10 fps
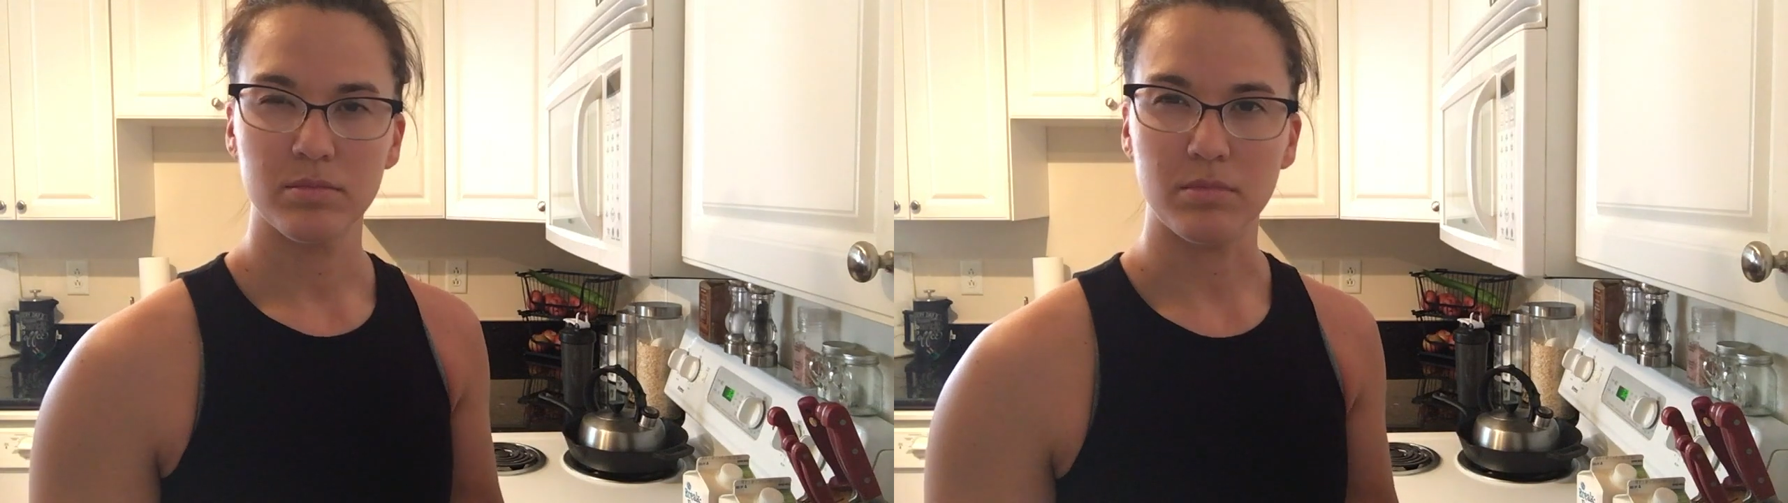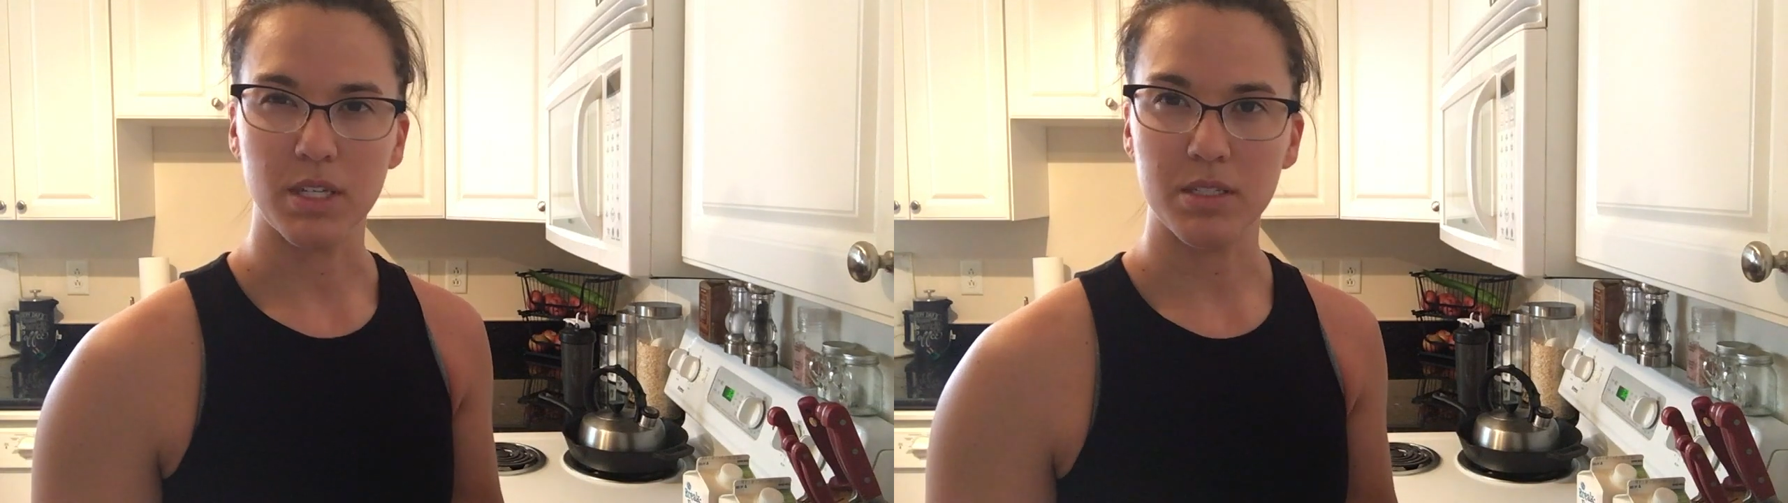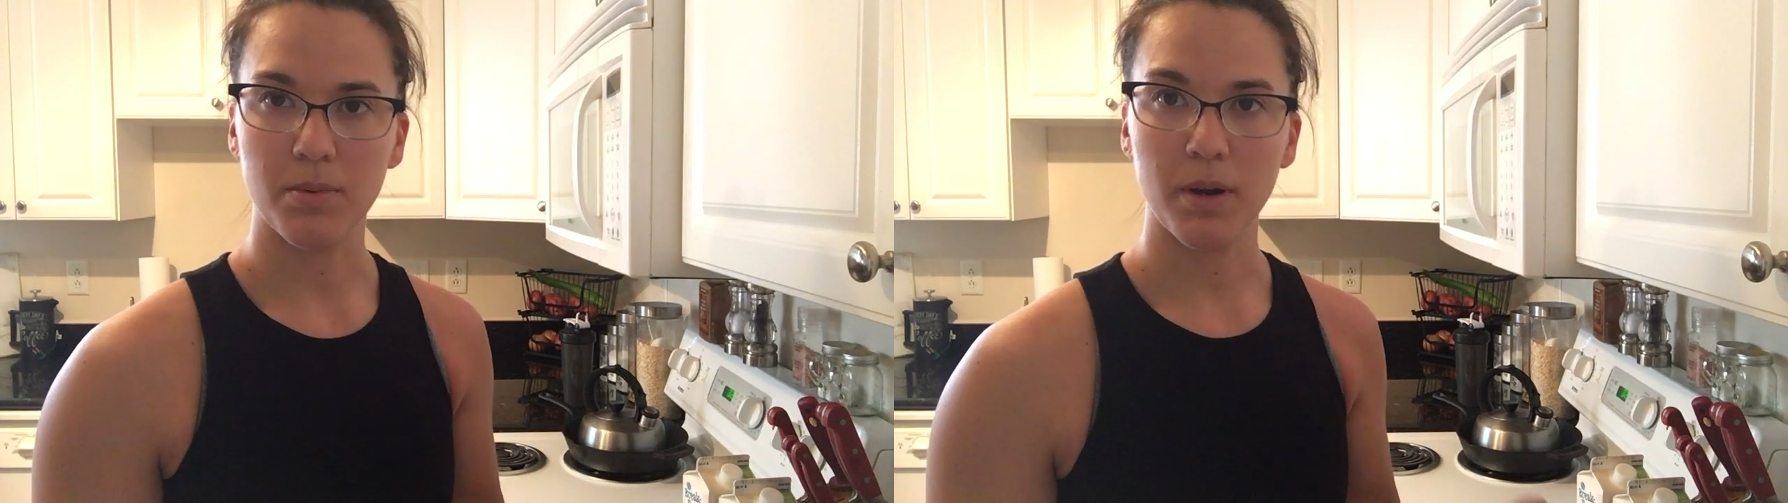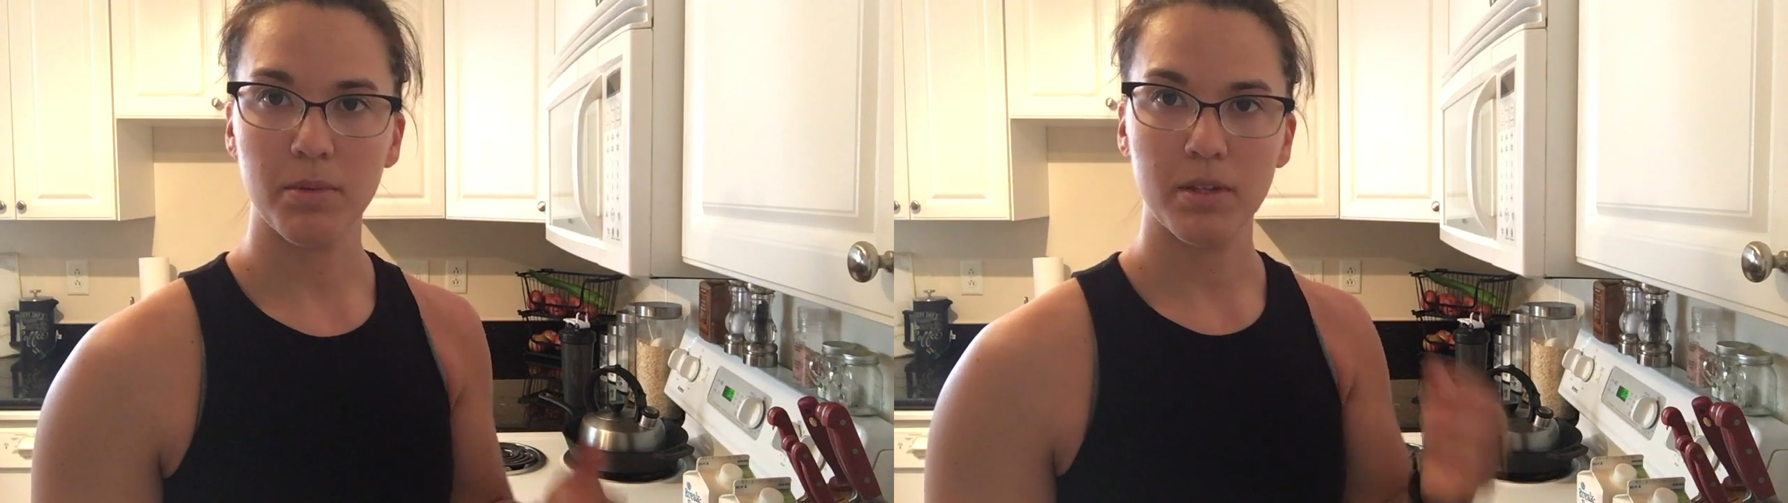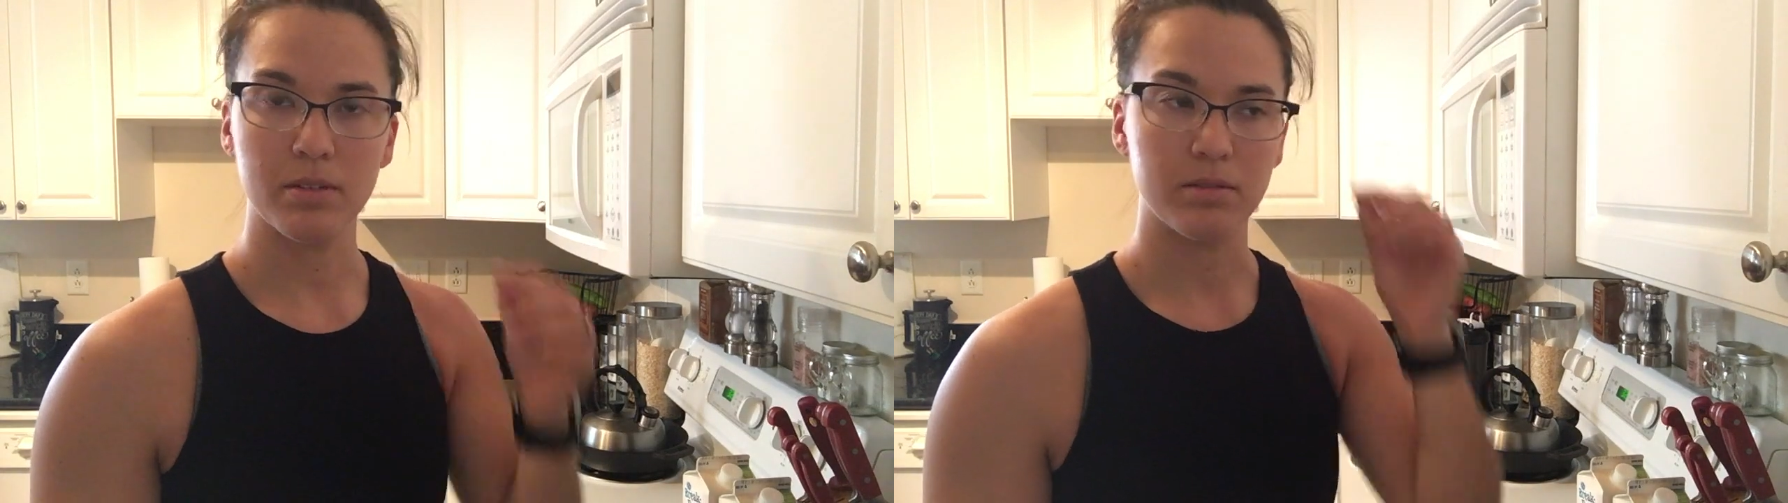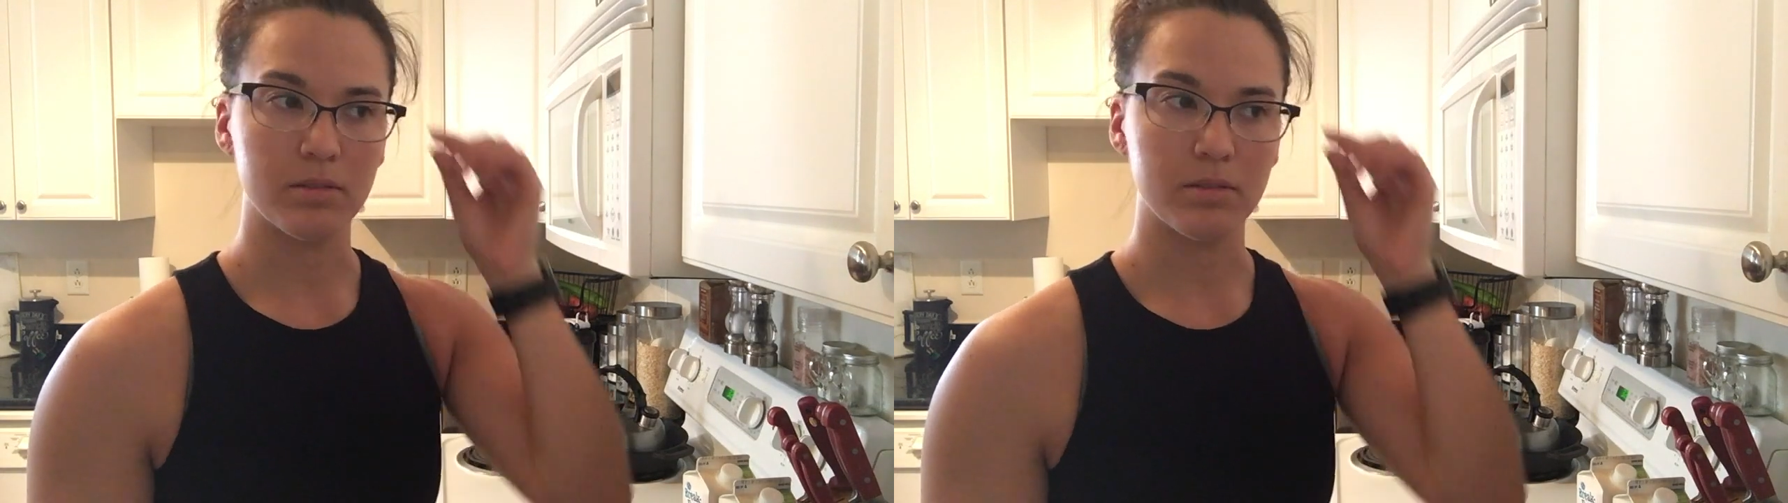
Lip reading: meat department.